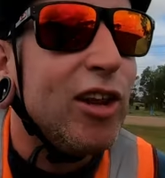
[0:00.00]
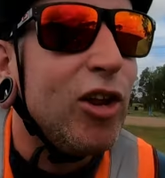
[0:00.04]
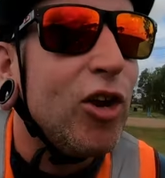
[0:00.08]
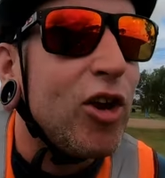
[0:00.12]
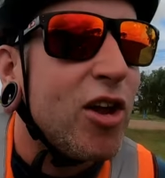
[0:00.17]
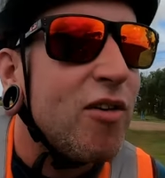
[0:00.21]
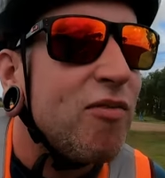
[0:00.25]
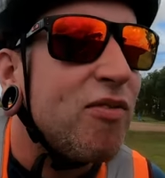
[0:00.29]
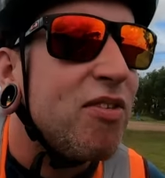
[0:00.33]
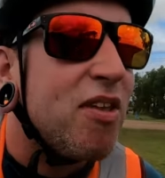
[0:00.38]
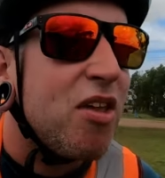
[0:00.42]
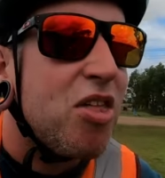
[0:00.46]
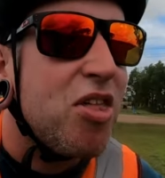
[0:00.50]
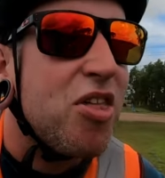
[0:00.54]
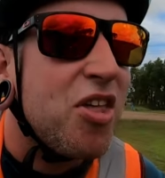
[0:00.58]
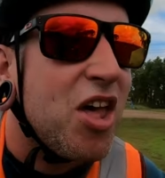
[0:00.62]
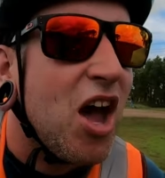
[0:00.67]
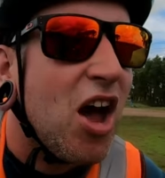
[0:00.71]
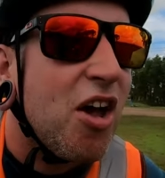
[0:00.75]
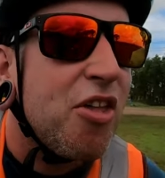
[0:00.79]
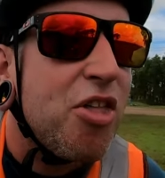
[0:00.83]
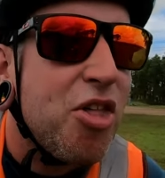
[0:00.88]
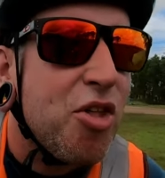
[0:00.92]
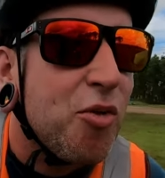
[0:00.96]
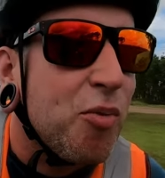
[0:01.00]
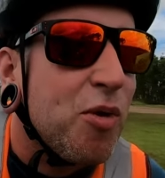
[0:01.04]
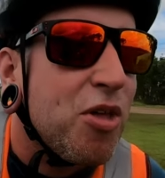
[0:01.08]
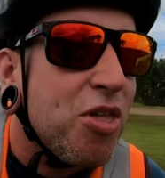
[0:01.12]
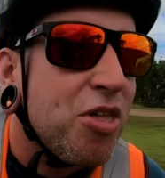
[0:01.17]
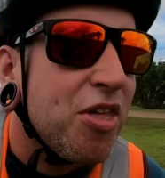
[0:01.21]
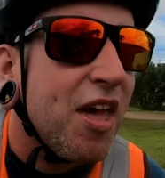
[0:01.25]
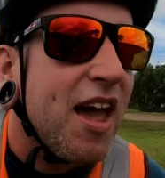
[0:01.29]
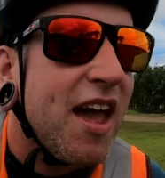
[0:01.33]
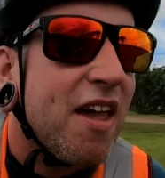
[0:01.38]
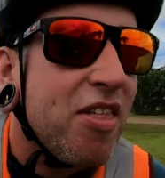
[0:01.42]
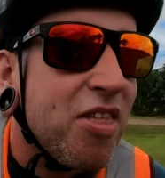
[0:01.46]
look of disgust
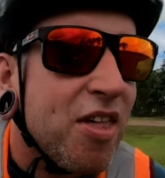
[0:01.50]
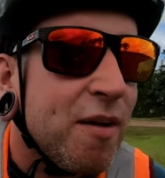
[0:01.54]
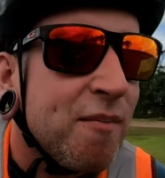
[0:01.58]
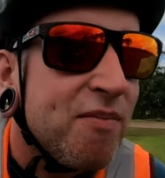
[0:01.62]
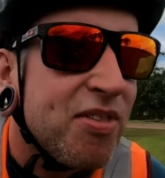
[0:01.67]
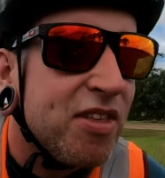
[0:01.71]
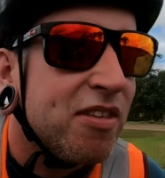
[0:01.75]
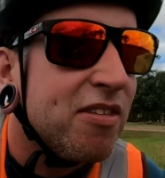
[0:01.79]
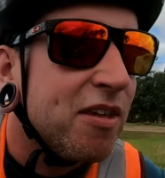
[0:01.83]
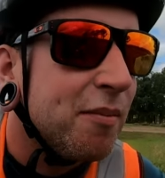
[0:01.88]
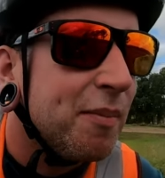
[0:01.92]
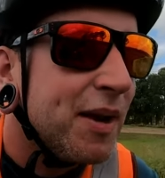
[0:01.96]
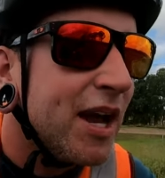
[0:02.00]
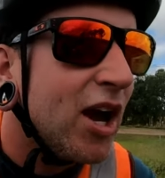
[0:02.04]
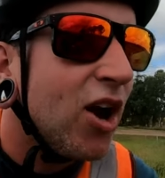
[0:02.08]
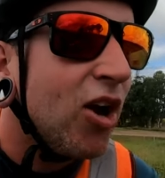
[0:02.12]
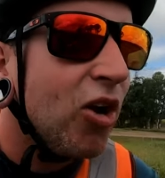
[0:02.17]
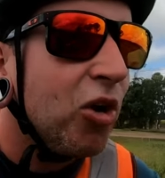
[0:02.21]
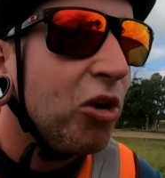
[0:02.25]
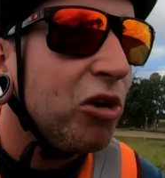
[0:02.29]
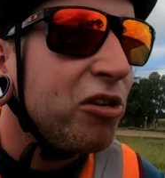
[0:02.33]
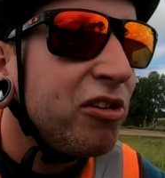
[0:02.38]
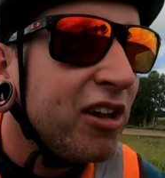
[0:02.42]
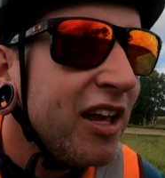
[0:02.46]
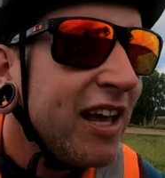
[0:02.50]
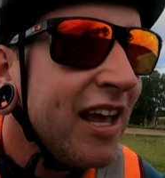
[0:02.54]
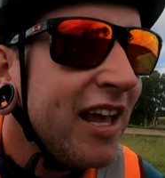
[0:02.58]
was something to behold.